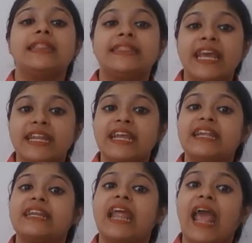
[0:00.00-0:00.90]
then
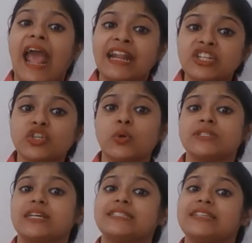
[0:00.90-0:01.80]
it and shows
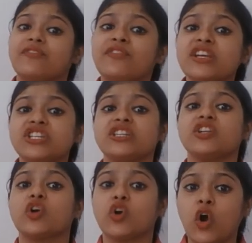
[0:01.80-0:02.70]
a
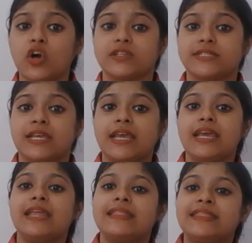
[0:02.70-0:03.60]
sufficient cause,
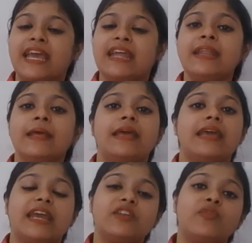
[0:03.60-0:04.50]
then
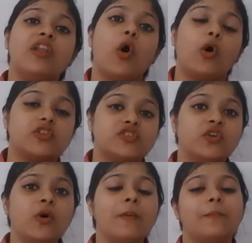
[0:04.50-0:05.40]
it will
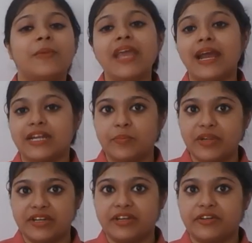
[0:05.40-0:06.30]
also be
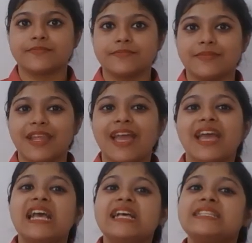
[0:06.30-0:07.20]
admitted.
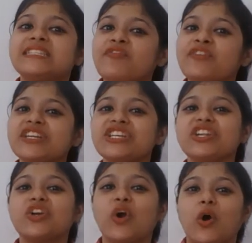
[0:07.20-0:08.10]

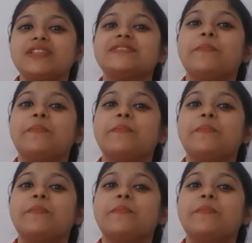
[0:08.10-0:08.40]
Sufficient cause